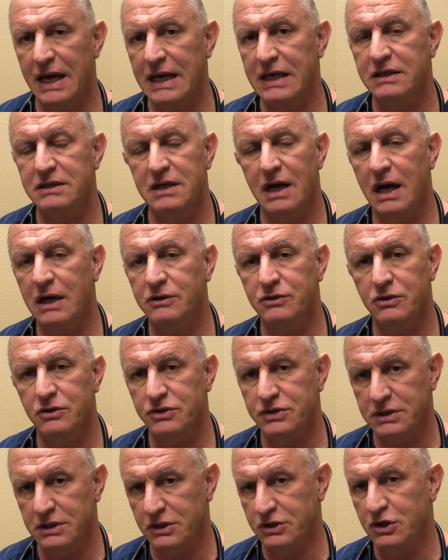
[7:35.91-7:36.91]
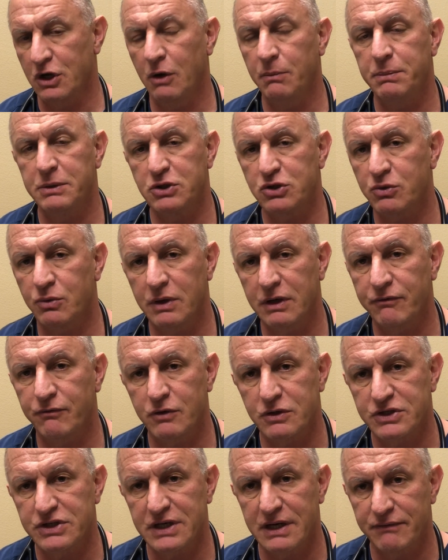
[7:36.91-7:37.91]
8 doctors, and is open
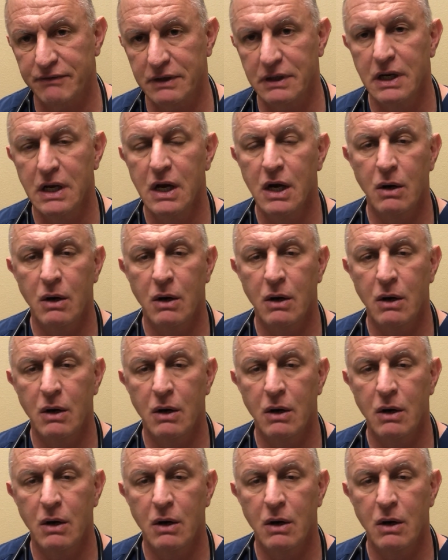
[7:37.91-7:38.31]
24/7,